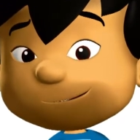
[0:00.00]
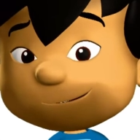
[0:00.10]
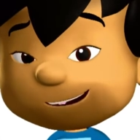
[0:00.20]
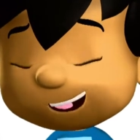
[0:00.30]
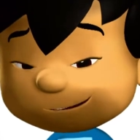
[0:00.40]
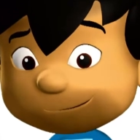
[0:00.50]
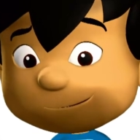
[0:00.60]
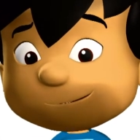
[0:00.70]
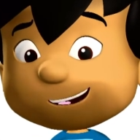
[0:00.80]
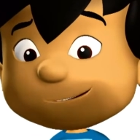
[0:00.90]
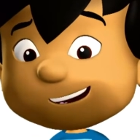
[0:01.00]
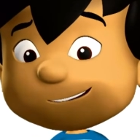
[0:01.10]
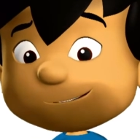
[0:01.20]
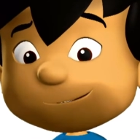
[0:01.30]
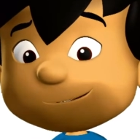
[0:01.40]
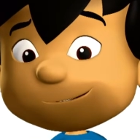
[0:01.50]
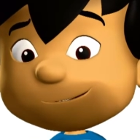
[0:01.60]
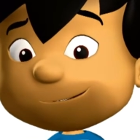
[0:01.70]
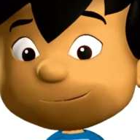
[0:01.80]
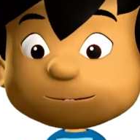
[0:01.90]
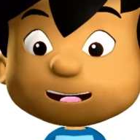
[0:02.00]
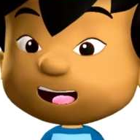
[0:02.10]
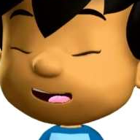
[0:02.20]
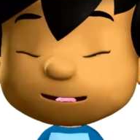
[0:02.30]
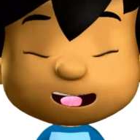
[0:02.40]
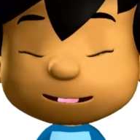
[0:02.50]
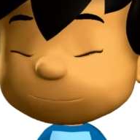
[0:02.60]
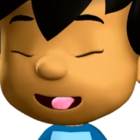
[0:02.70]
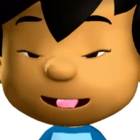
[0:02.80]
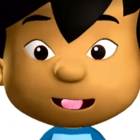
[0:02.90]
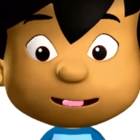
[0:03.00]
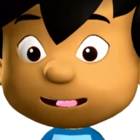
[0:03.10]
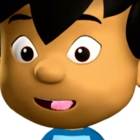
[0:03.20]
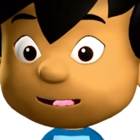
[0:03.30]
That's silly. A pineapple doesn't